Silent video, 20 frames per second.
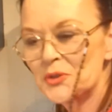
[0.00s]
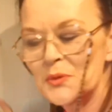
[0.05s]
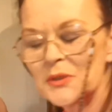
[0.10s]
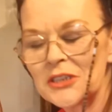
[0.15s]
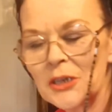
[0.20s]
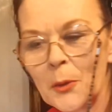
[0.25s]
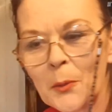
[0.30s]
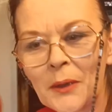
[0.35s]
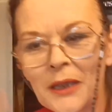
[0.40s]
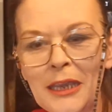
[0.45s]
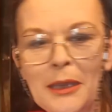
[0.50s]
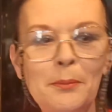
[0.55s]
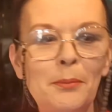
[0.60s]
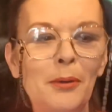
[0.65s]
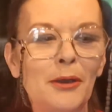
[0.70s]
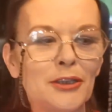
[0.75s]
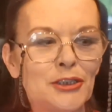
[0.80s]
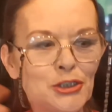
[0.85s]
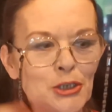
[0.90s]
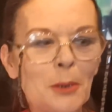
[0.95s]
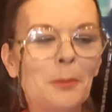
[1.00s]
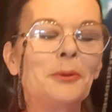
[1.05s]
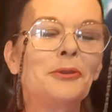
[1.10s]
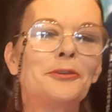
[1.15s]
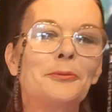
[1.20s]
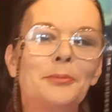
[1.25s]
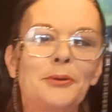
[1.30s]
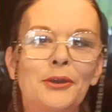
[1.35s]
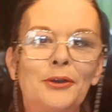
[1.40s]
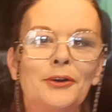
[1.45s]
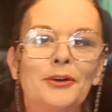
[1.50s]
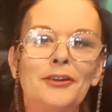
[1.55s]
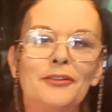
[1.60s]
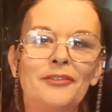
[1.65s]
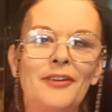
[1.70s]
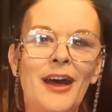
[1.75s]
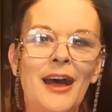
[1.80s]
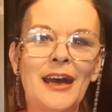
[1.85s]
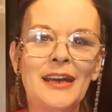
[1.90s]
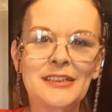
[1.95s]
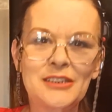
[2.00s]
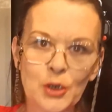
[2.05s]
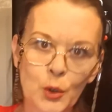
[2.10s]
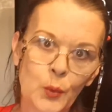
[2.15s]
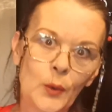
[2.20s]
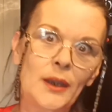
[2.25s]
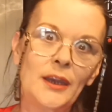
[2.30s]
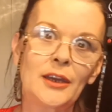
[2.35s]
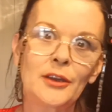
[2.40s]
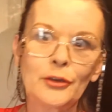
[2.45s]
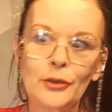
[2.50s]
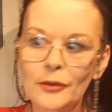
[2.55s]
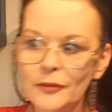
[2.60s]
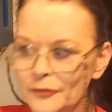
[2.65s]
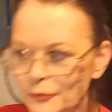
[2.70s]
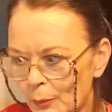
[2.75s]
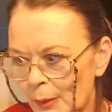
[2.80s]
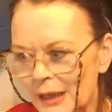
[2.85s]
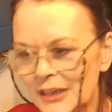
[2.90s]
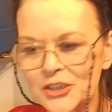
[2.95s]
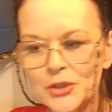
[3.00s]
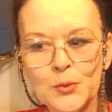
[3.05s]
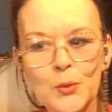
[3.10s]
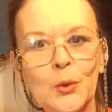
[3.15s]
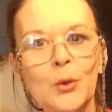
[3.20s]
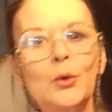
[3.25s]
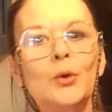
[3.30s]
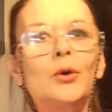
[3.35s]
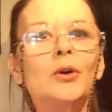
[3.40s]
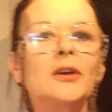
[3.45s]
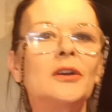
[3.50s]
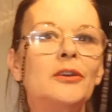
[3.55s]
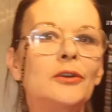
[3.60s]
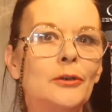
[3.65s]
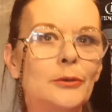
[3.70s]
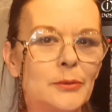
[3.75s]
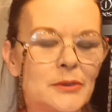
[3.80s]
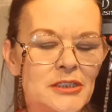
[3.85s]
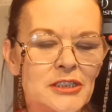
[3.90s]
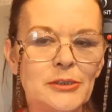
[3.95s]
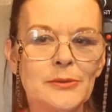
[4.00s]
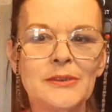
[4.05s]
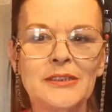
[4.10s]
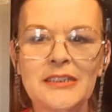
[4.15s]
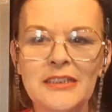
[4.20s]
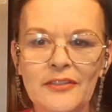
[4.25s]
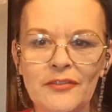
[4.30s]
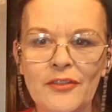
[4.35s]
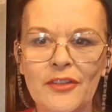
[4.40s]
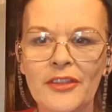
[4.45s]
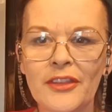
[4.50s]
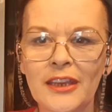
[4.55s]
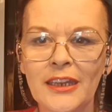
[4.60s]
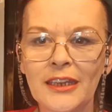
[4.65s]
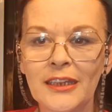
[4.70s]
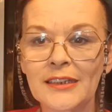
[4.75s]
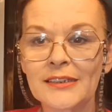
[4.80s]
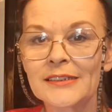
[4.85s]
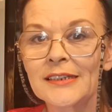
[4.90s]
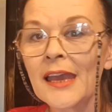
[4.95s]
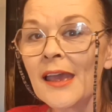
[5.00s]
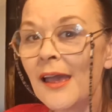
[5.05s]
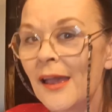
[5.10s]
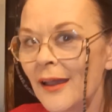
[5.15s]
we don't keep on top of the purified quick enough whilst we're cooking or we're doing different things,